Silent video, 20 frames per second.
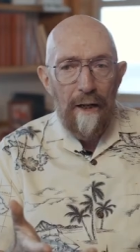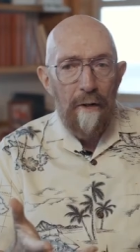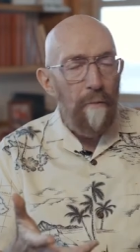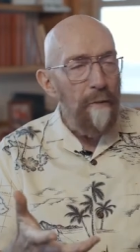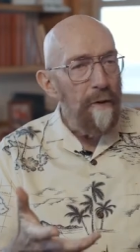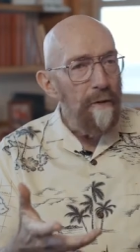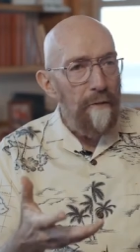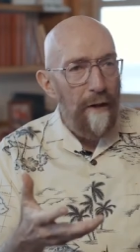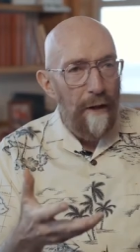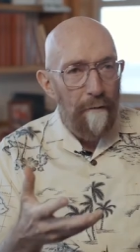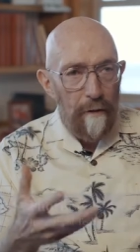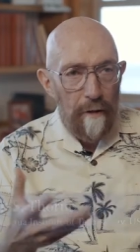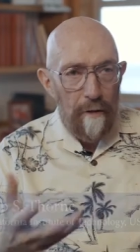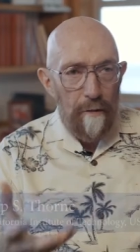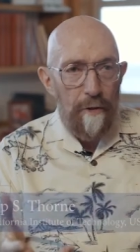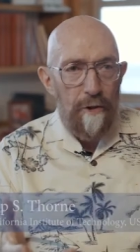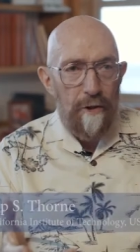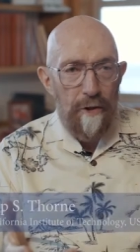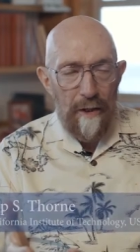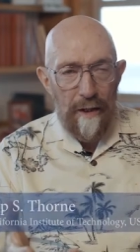it would
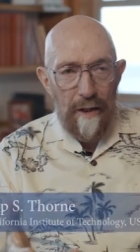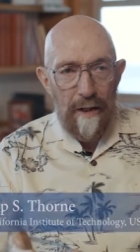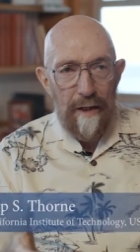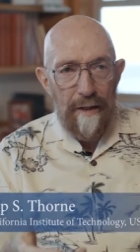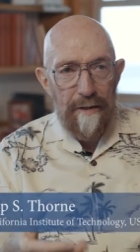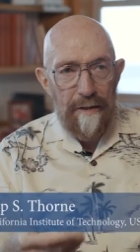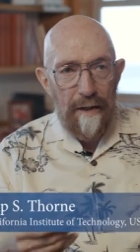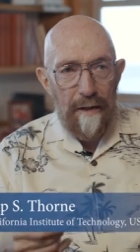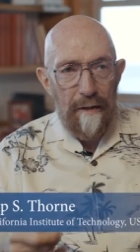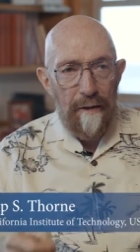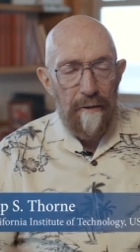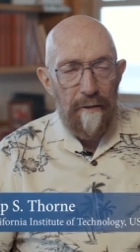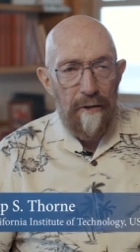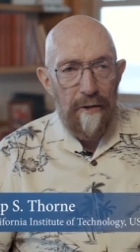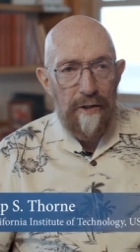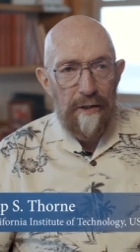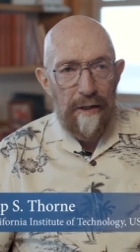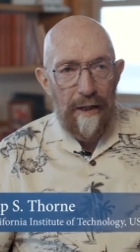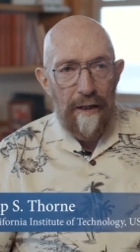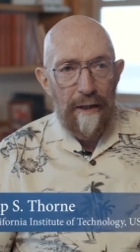revolutionize our
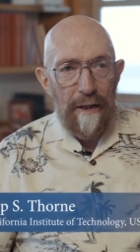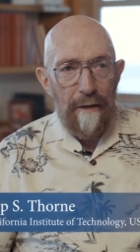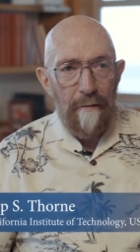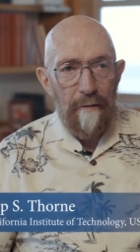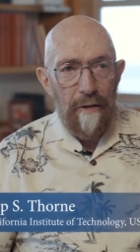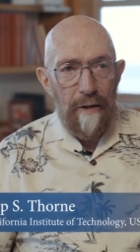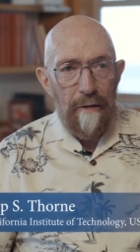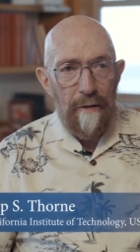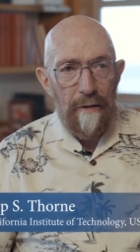understanding of the